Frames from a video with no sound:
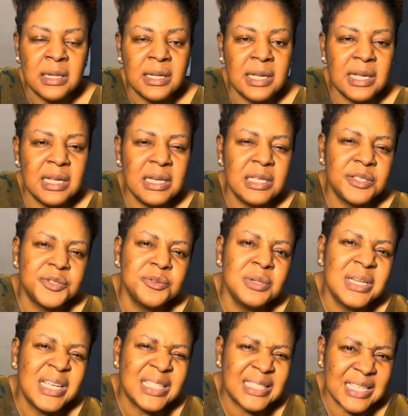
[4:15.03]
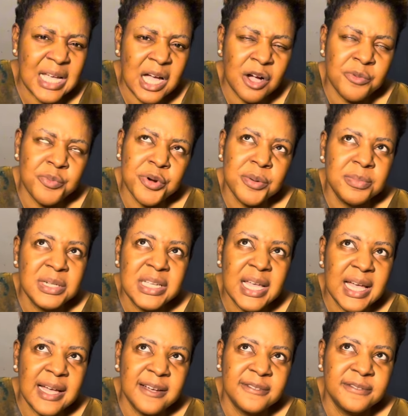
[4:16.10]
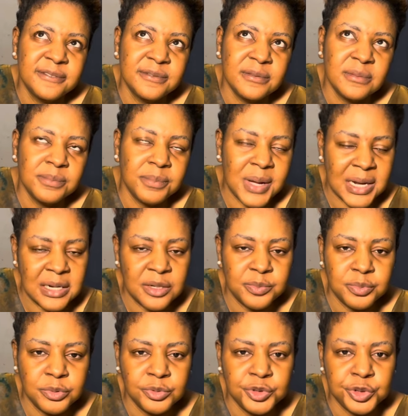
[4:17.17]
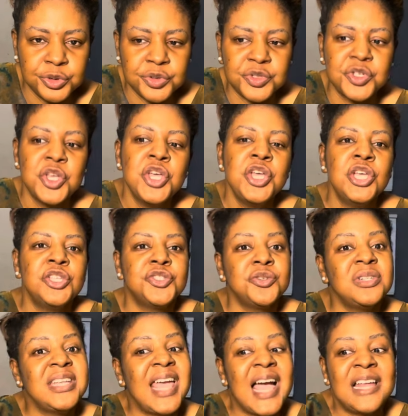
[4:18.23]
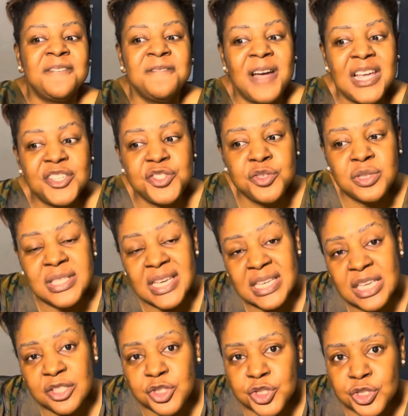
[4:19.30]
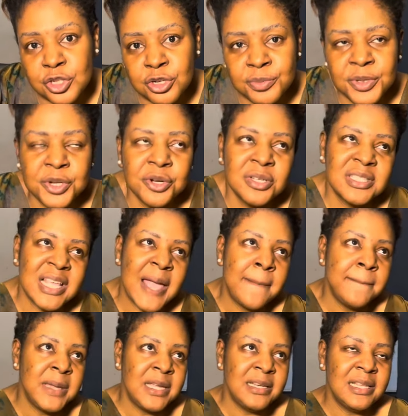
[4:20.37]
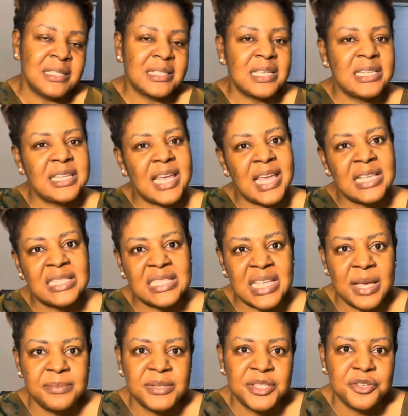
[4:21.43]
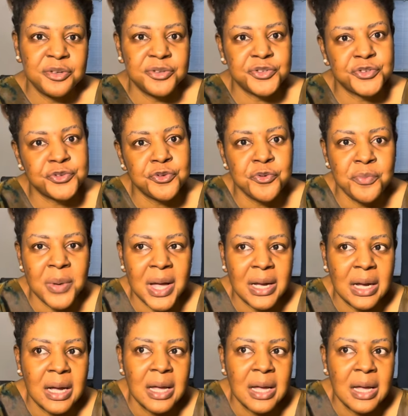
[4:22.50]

a little later i'll probably have pineapple juice so they advise you take it slow because i mean they said the enzymes in your stomach